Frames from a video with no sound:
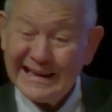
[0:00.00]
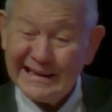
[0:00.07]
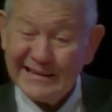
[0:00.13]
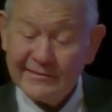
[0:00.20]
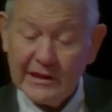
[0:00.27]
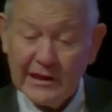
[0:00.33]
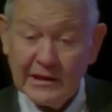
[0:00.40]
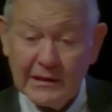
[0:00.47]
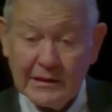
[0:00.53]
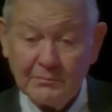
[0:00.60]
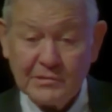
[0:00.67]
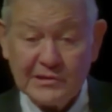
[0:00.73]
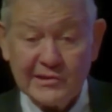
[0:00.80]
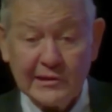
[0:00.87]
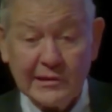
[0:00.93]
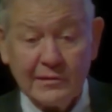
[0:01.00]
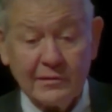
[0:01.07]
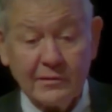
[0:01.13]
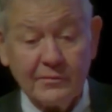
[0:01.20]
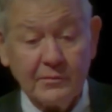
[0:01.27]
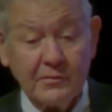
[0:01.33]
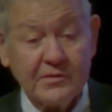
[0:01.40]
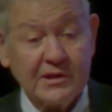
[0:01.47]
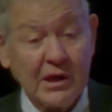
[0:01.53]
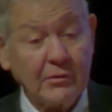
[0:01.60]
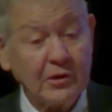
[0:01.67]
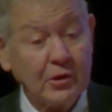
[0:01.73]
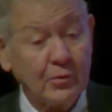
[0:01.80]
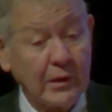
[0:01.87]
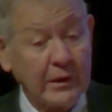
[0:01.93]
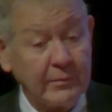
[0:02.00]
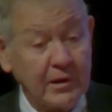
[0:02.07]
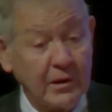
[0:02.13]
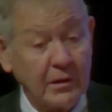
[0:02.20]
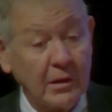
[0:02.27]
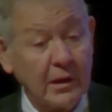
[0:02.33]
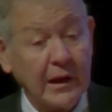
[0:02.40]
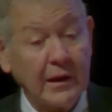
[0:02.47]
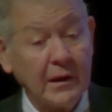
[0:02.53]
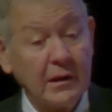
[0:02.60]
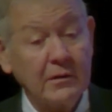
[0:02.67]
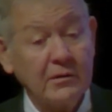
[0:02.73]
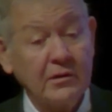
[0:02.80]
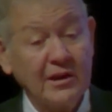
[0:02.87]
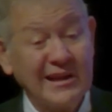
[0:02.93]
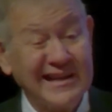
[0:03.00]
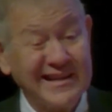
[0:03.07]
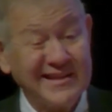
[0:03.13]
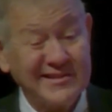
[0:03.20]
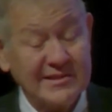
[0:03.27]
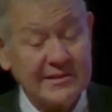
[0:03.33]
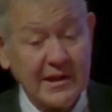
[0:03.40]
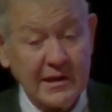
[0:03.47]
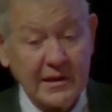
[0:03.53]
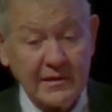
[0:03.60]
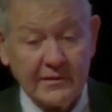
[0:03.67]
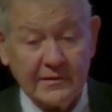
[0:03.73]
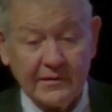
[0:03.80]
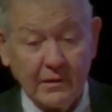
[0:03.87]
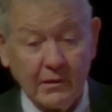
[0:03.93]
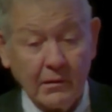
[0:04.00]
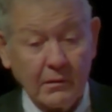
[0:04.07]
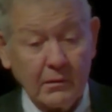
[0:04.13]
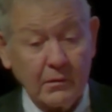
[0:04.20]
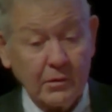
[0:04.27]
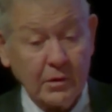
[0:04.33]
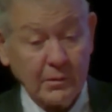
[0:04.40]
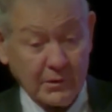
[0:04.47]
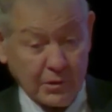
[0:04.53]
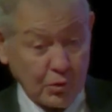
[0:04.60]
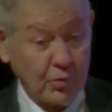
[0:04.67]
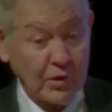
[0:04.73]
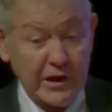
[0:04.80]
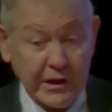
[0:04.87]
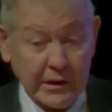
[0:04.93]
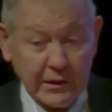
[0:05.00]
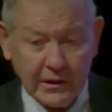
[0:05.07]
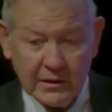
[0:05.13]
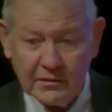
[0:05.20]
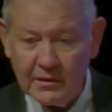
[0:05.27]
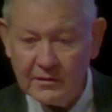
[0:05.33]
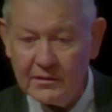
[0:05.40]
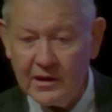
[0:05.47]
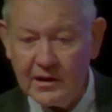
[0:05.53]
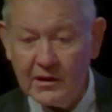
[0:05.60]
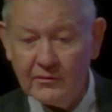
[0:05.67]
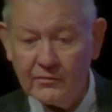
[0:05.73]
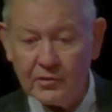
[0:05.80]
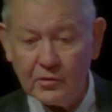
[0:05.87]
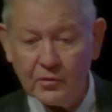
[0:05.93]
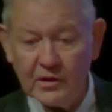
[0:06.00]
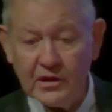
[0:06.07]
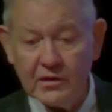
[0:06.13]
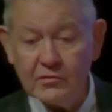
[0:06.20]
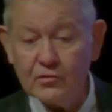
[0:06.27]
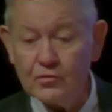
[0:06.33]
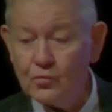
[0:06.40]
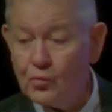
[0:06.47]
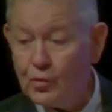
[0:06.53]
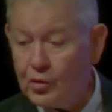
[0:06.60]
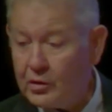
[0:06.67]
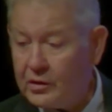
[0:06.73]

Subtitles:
say, in particular, Saudi Arabia and the United States are unique in that they have agreed to work